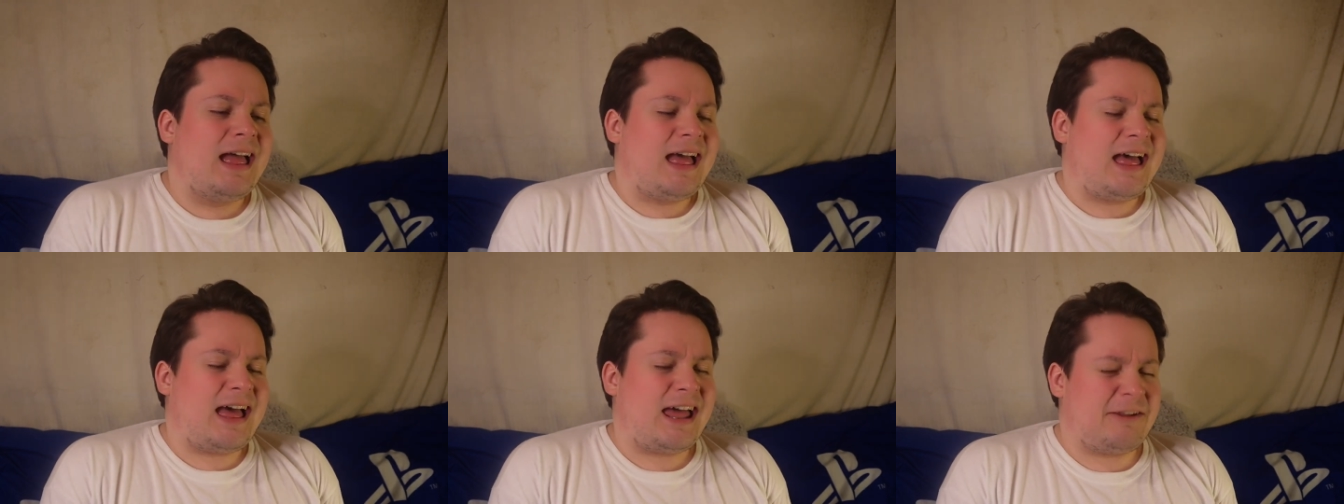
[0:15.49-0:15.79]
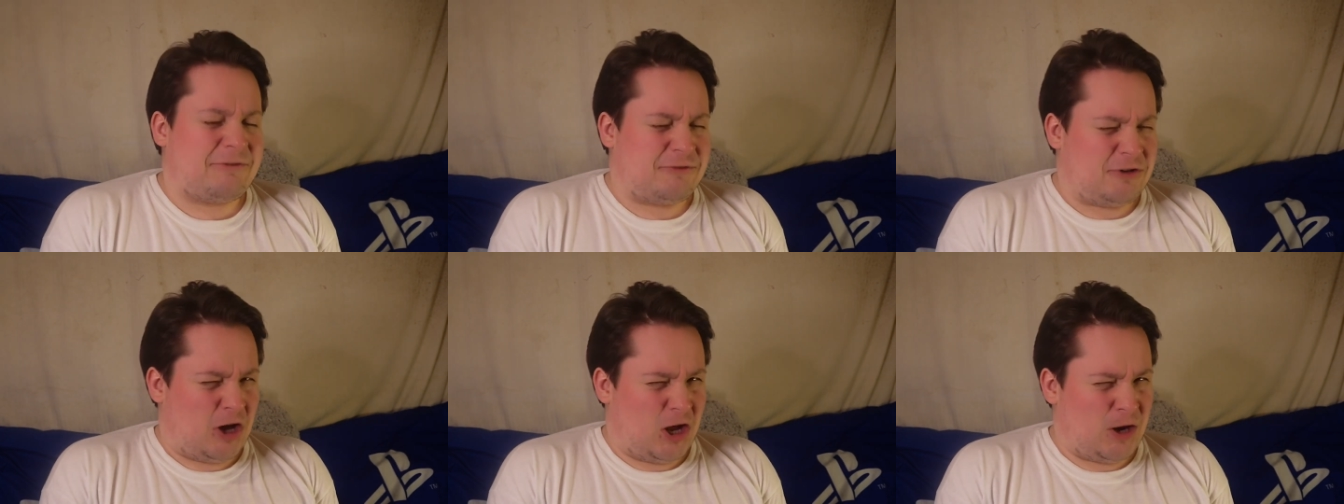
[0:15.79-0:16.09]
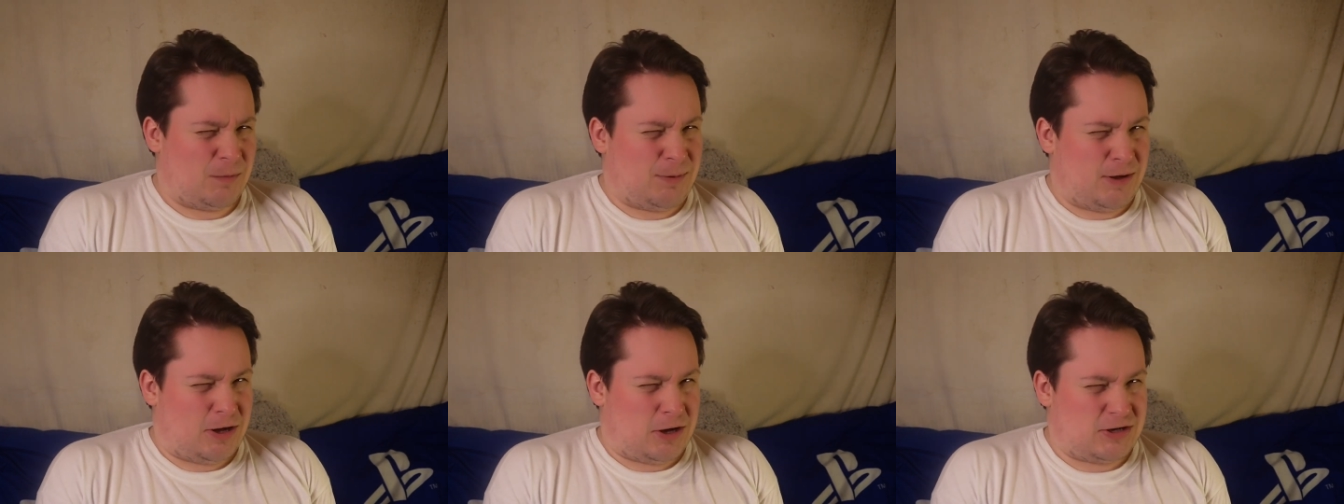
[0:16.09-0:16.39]
And I've got
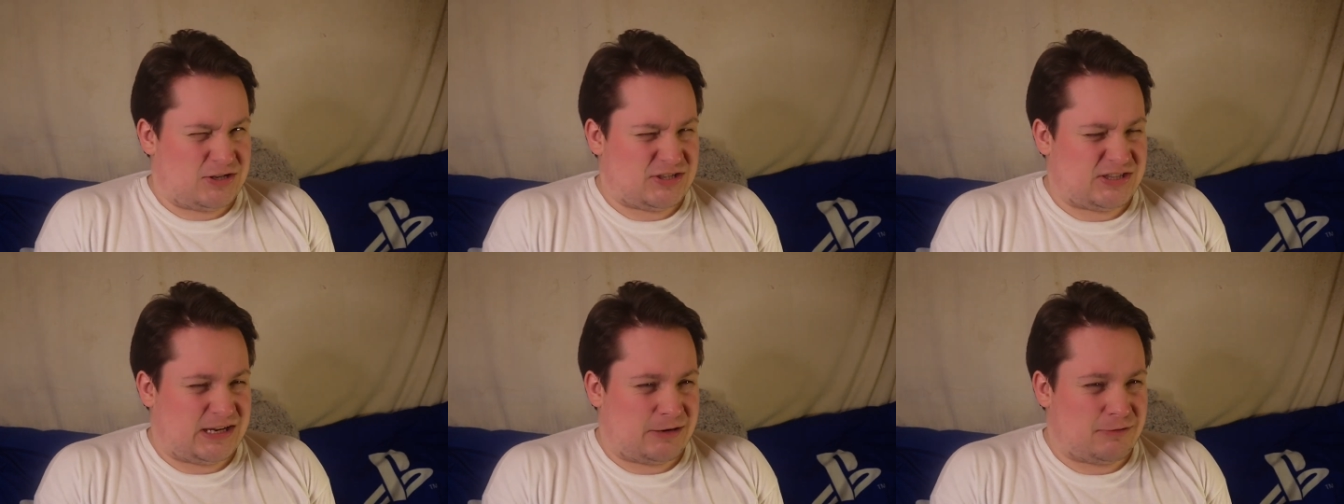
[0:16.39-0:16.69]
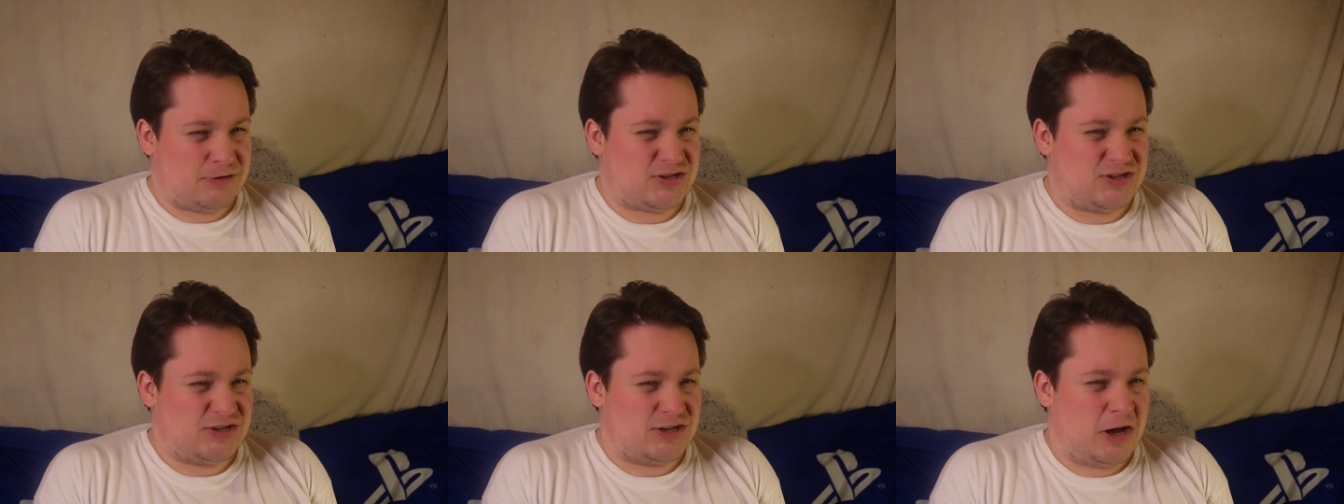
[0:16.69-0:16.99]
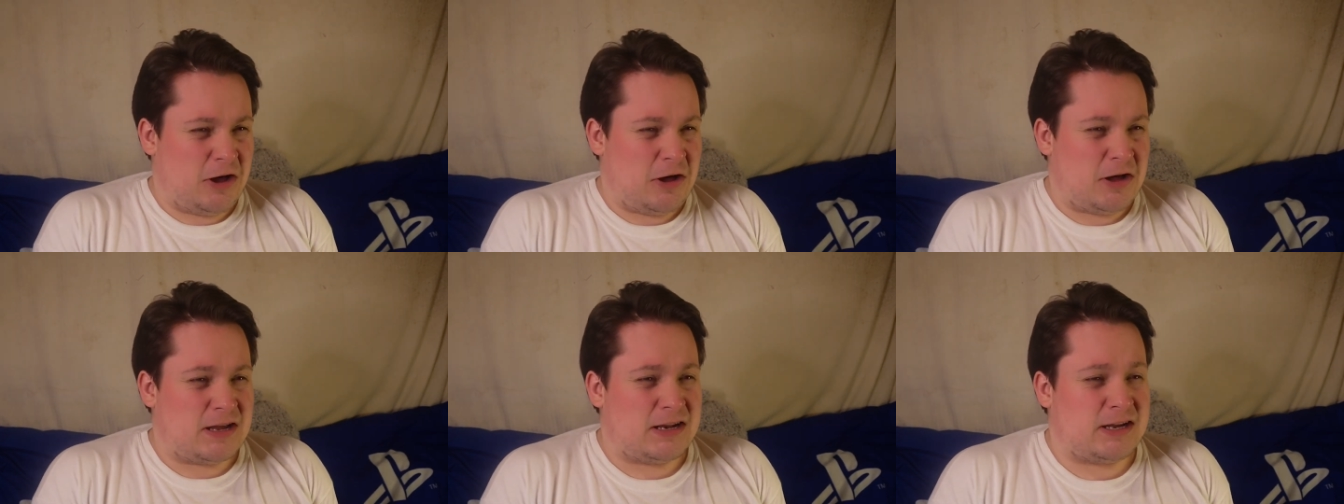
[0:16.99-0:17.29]
to be honest, there is
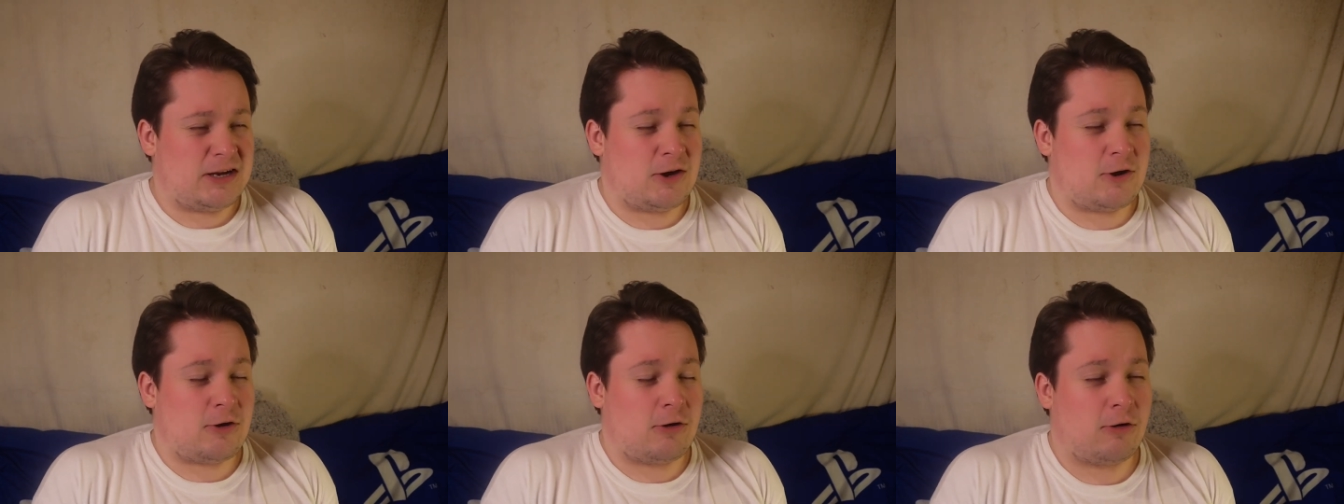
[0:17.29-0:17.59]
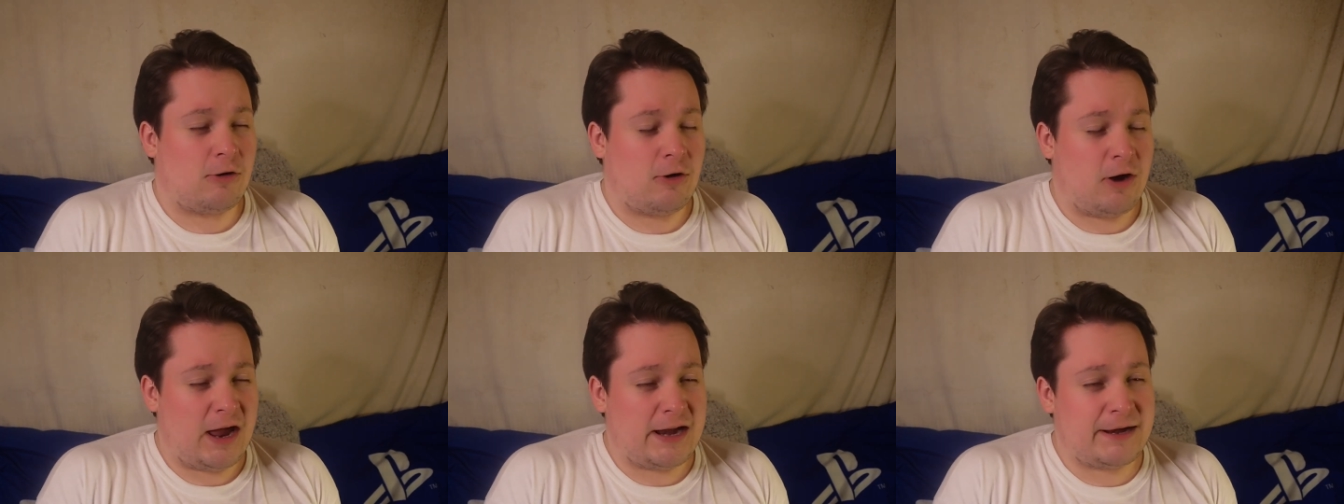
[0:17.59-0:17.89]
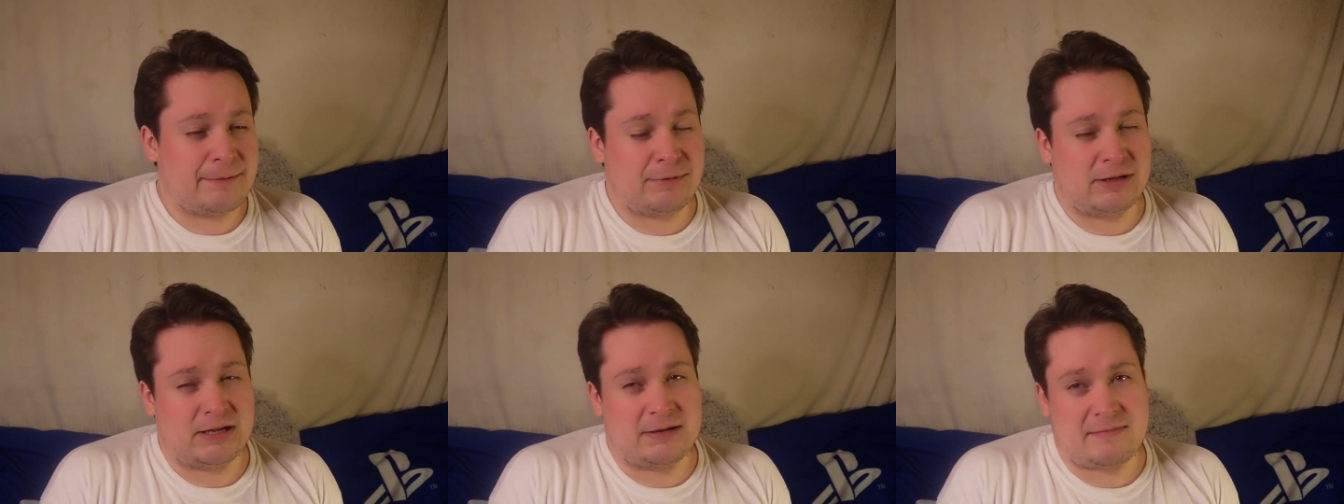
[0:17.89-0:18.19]
not an
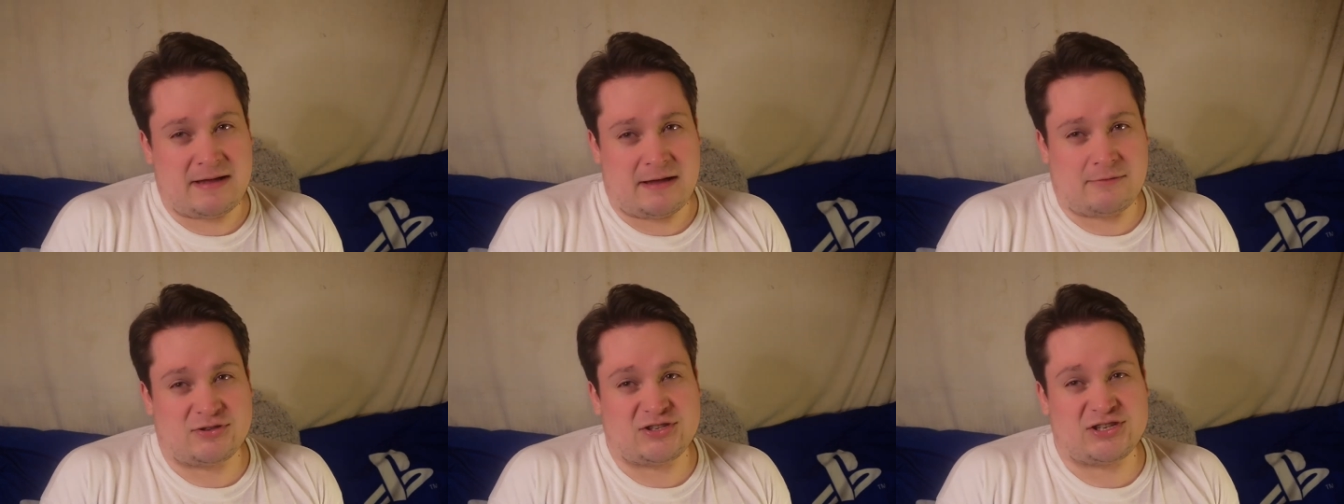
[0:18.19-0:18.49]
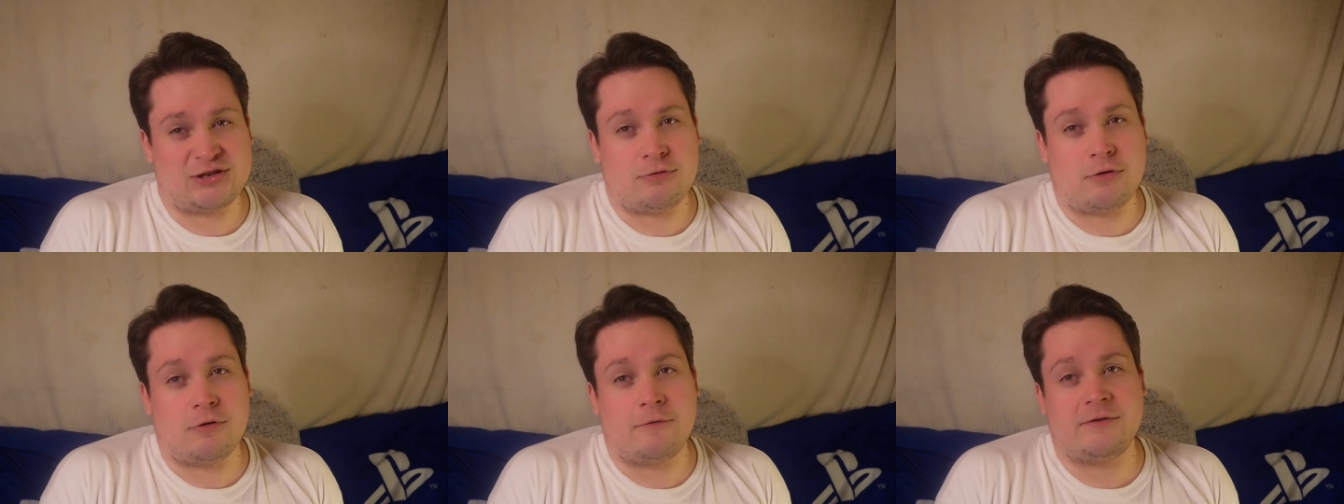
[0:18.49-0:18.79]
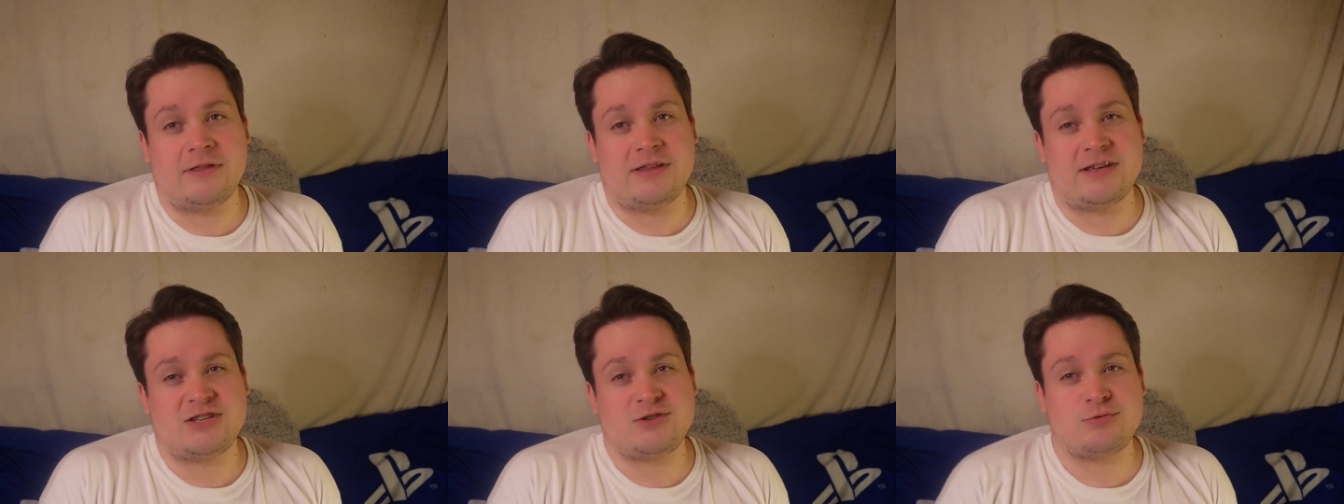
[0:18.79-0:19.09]
incredible amount to go
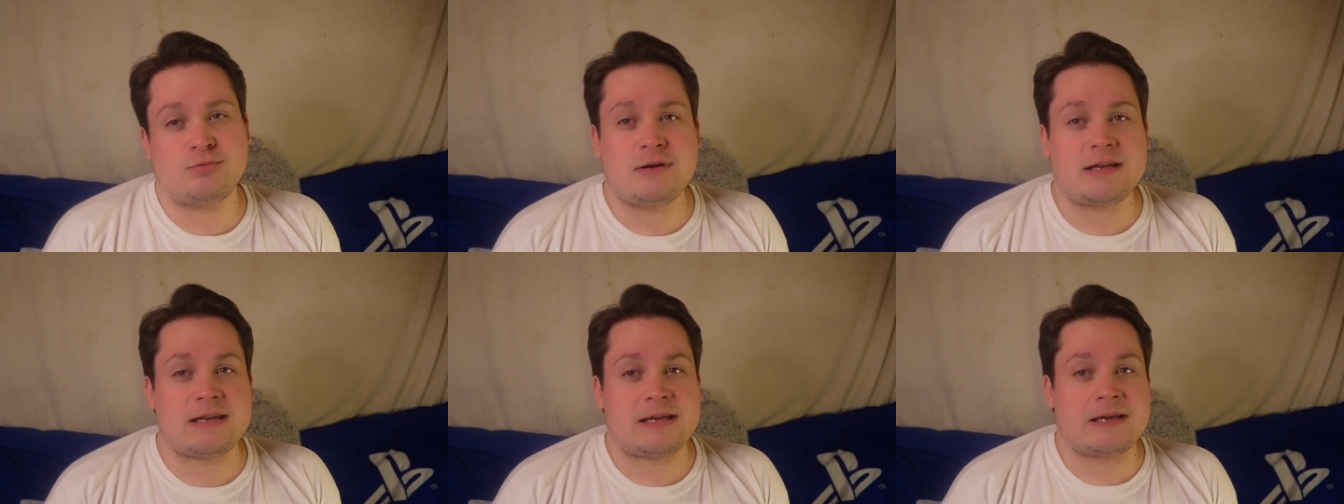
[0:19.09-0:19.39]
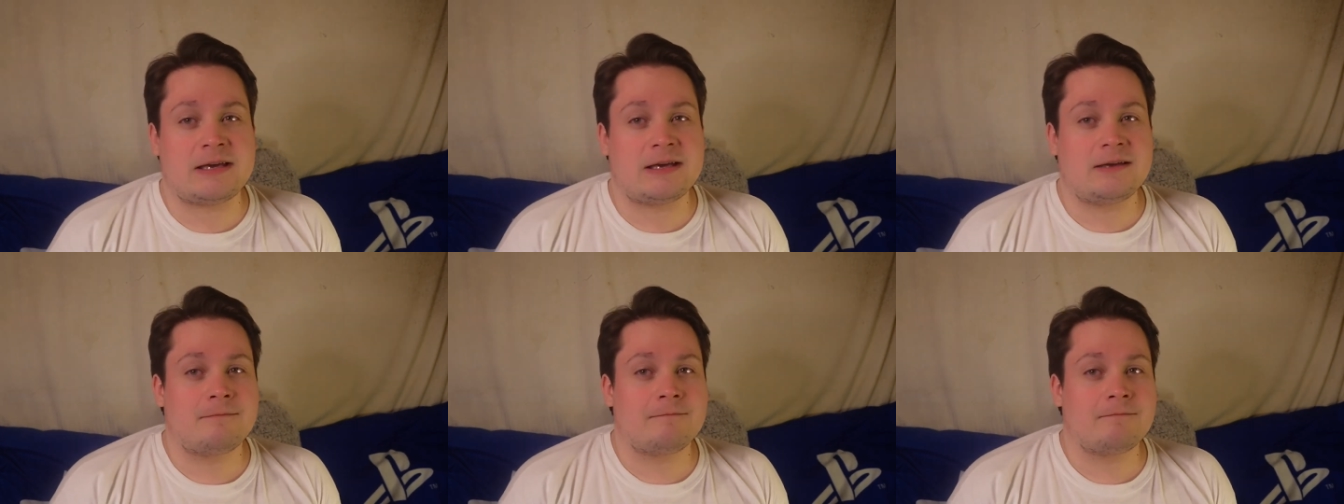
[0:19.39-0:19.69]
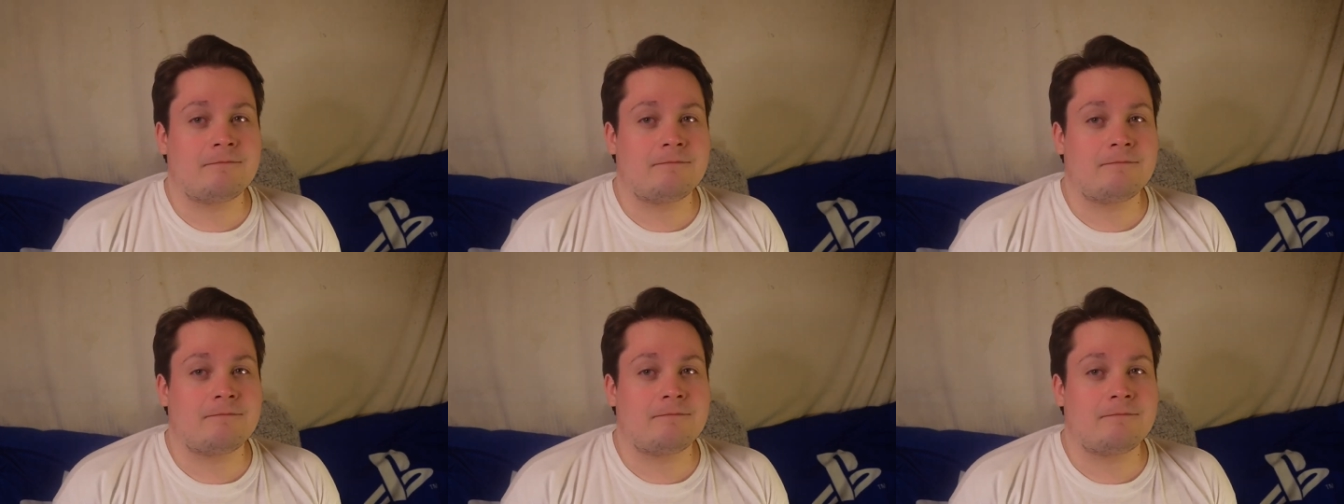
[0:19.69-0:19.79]
over this week.